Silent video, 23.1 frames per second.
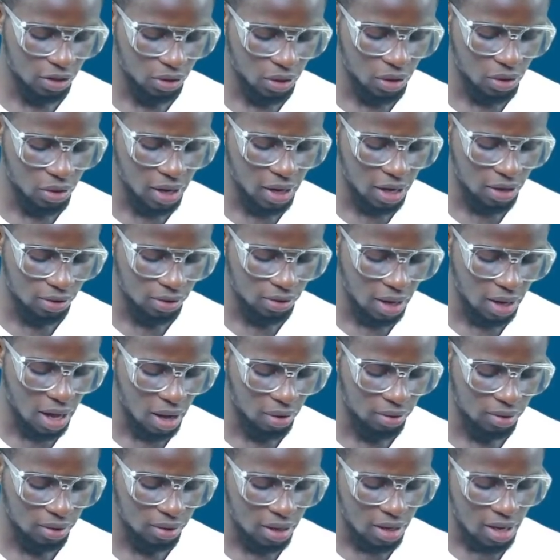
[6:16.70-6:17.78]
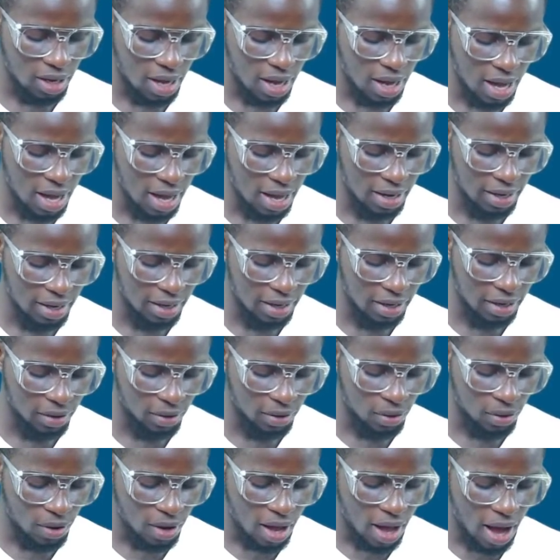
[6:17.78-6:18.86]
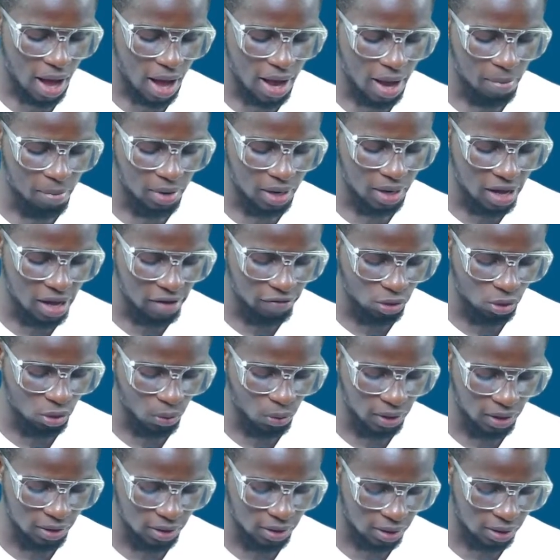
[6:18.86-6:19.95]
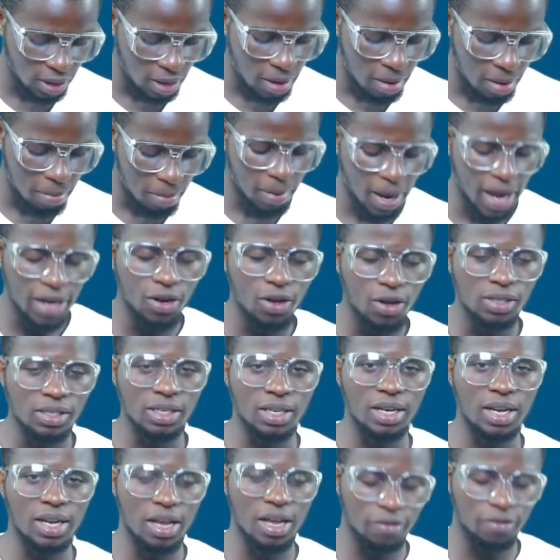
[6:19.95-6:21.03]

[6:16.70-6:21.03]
It's going to cancel out, and I am left with minus